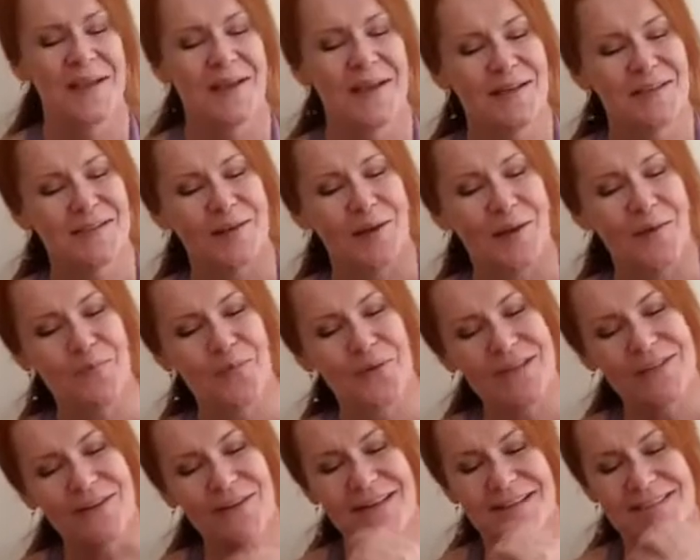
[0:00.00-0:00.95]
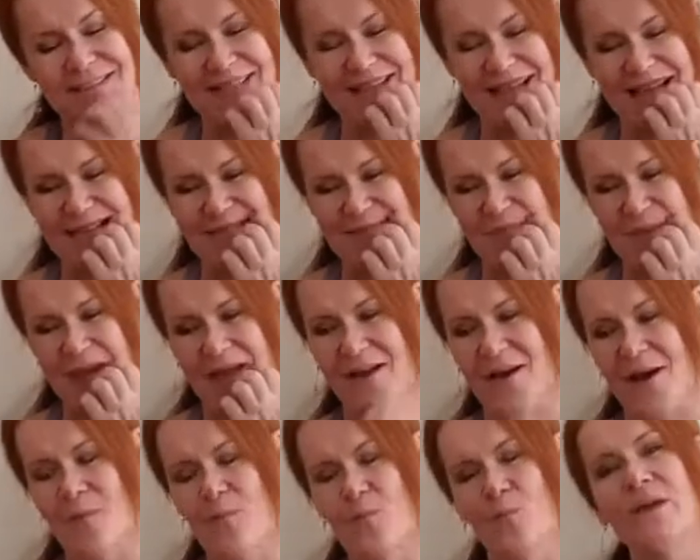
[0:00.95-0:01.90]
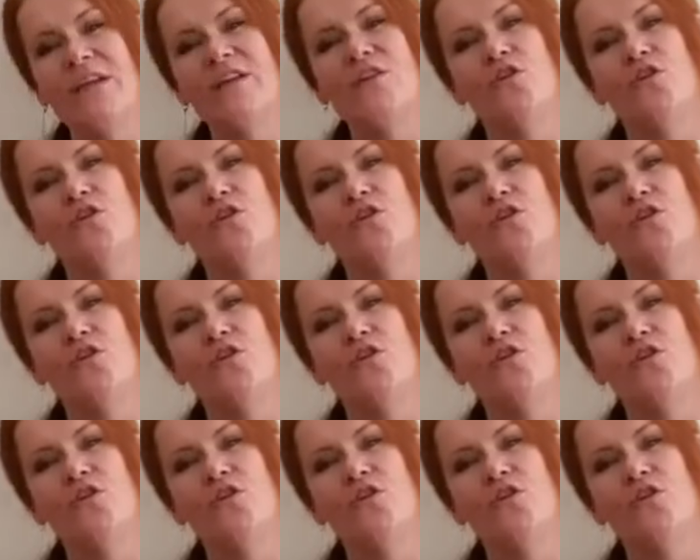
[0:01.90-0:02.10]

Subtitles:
So bring those legs back up. We